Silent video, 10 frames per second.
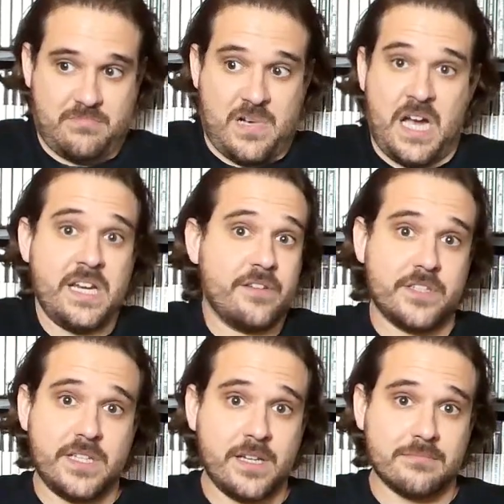I
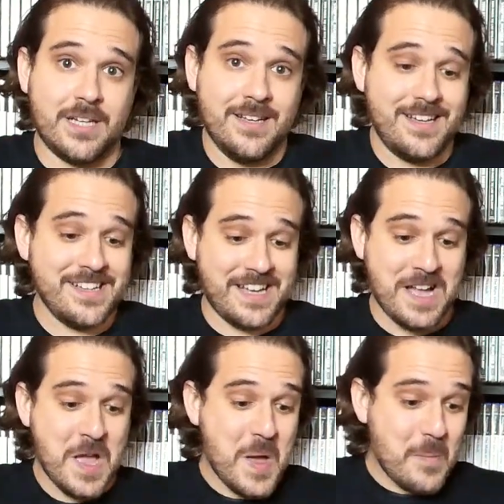never did.
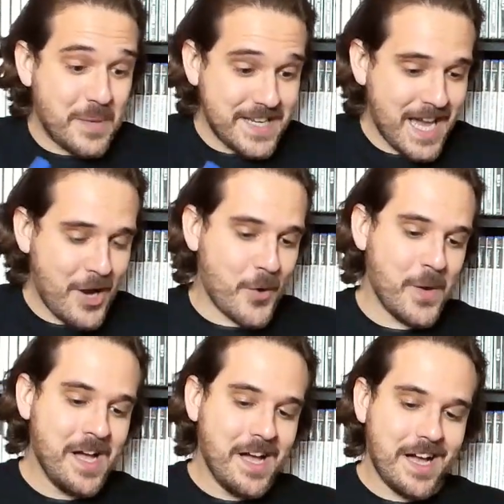But now
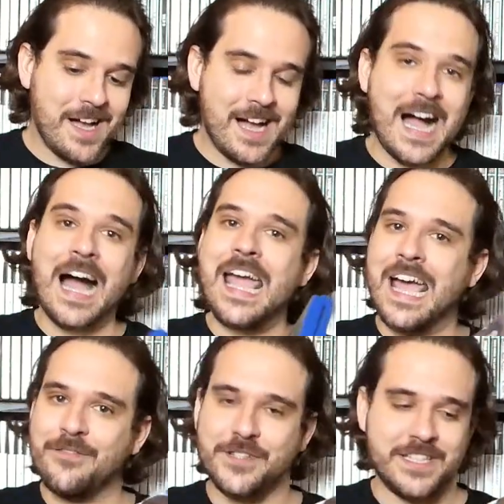I
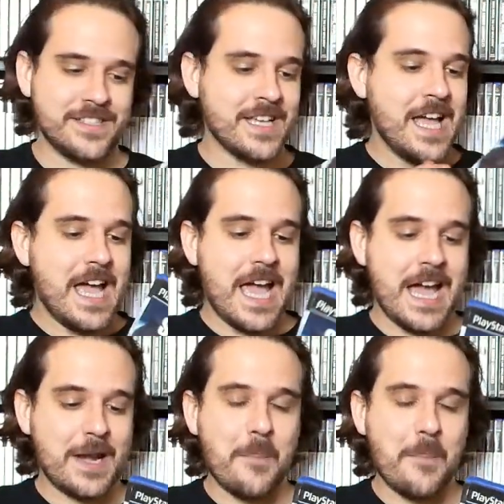have these, and